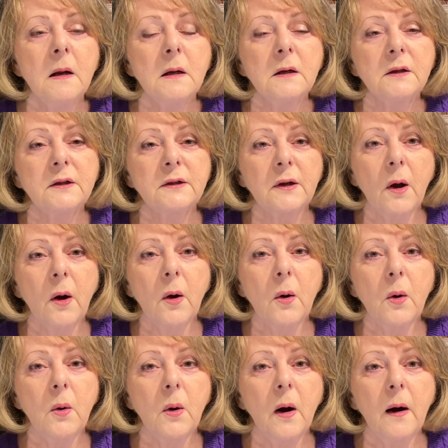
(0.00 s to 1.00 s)

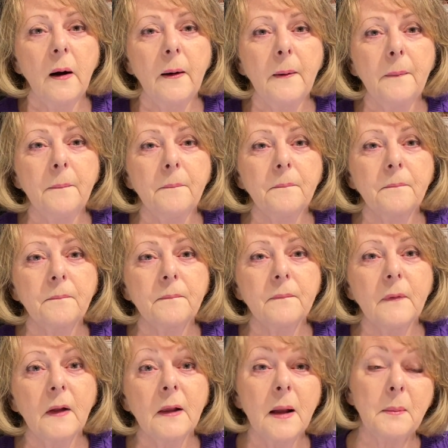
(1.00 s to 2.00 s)
So
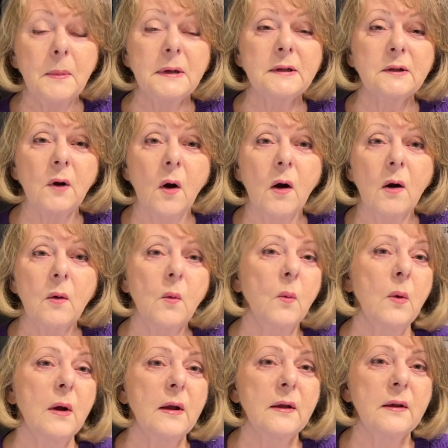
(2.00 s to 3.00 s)
let me start
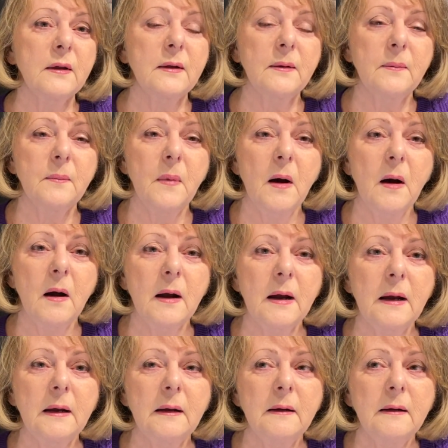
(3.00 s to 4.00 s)
with
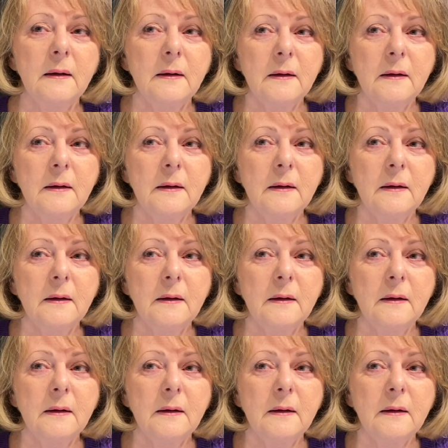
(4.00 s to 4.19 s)
my